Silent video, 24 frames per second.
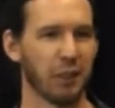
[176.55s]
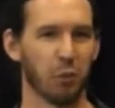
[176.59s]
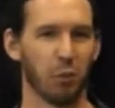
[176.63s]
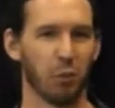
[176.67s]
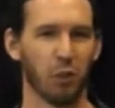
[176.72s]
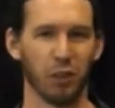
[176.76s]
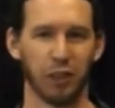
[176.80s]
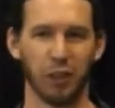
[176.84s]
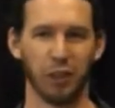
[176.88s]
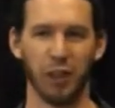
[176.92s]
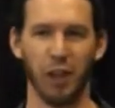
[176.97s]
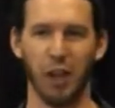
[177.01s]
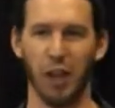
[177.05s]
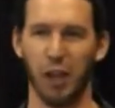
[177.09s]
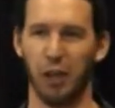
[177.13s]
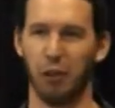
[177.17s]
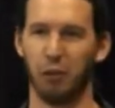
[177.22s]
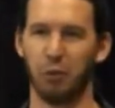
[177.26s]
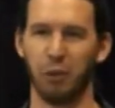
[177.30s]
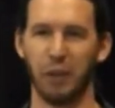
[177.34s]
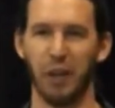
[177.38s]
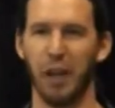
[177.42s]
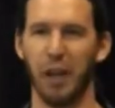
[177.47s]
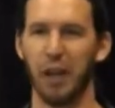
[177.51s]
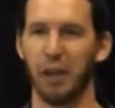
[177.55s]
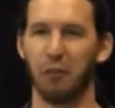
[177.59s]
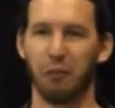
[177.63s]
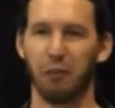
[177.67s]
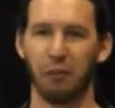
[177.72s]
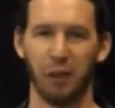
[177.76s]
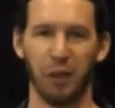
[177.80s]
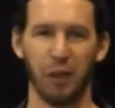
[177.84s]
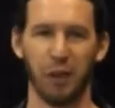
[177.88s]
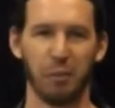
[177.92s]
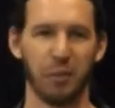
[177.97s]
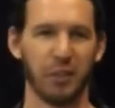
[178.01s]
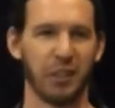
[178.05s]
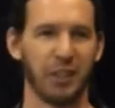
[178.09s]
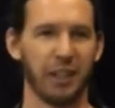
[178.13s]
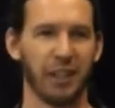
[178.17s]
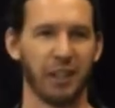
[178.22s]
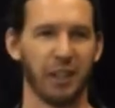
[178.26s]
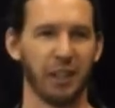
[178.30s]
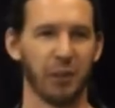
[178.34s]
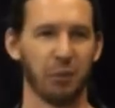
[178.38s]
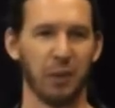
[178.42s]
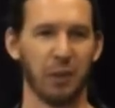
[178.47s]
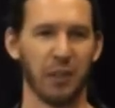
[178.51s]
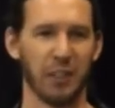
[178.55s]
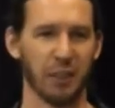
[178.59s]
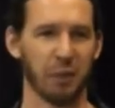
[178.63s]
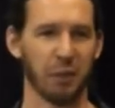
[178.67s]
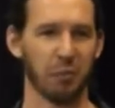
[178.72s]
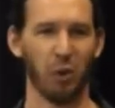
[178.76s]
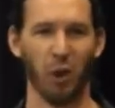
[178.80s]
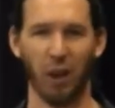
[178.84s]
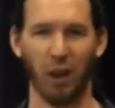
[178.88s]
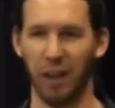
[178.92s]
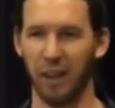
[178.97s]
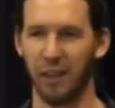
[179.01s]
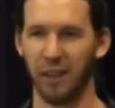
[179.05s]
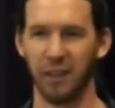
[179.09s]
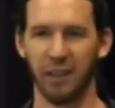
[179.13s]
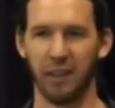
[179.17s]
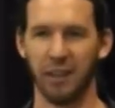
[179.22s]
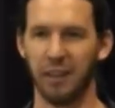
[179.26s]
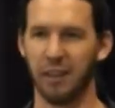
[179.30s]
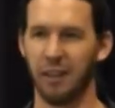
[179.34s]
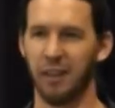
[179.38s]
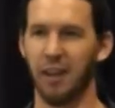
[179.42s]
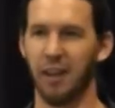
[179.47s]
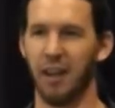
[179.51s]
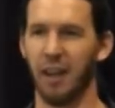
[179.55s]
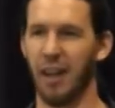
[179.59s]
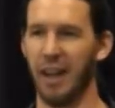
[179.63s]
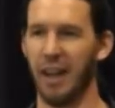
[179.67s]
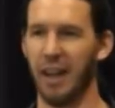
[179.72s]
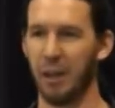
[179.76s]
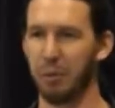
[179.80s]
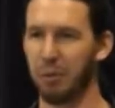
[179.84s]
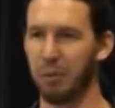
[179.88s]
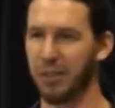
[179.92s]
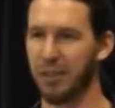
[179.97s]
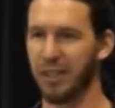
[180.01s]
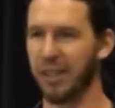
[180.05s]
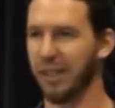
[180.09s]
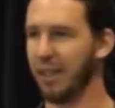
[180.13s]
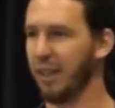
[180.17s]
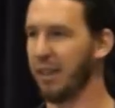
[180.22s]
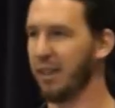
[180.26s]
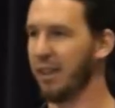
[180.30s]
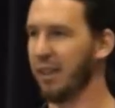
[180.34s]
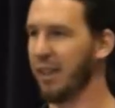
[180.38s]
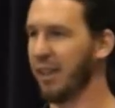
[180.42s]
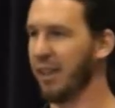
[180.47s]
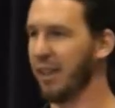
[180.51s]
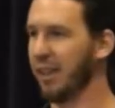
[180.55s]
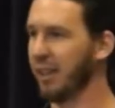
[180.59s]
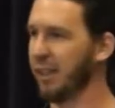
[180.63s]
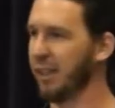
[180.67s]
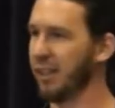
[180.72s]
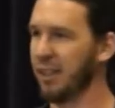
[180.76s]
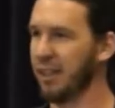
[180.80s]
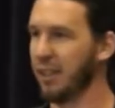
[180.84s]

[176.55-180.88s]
It wasn't created for any particular reason by uh, any particular thing.